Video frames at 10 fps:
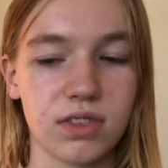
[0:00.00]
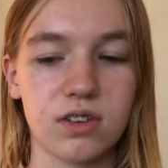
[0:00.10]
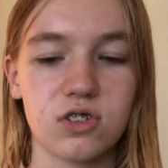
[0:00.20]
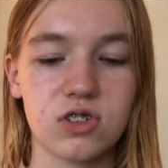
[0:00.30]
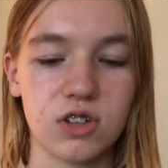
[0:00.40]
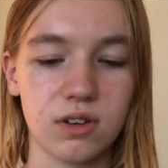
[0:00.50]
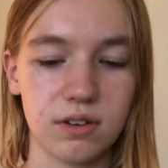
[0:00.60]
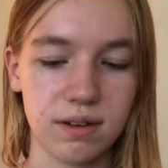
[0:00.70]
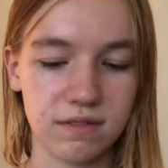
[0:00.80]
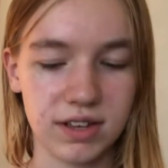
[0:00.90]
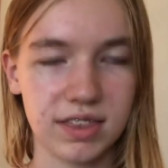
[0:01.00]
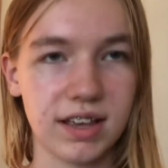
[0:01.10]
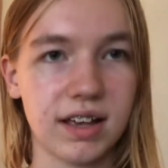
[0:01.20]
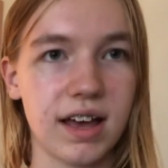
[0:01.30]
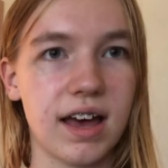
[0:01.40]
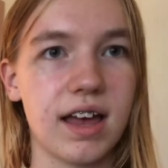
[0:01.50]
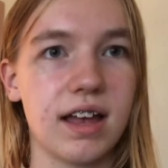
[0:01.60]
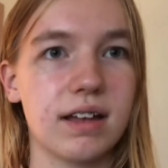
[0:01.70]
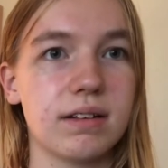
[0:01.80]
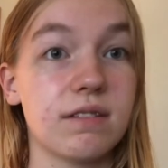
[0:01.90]
show you everything.
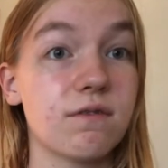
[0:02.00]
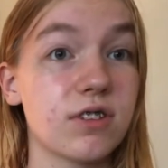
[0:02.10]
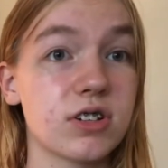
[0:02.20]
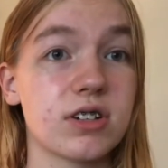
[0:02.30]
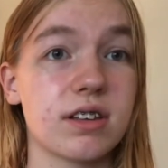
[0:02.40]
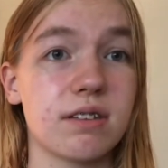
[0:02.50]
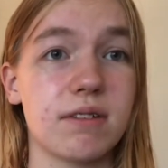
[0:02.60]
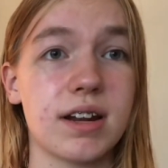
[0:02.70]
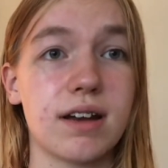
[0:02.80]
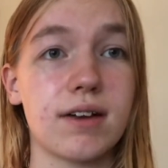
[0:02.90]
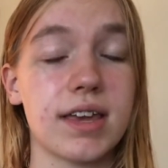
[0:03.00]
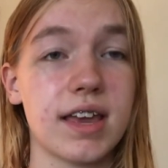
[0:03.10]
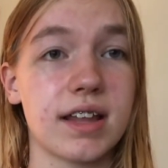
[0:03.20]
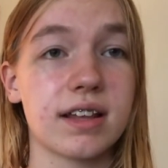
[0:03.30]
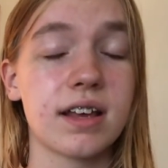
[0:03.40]
Unfortunately right now I can't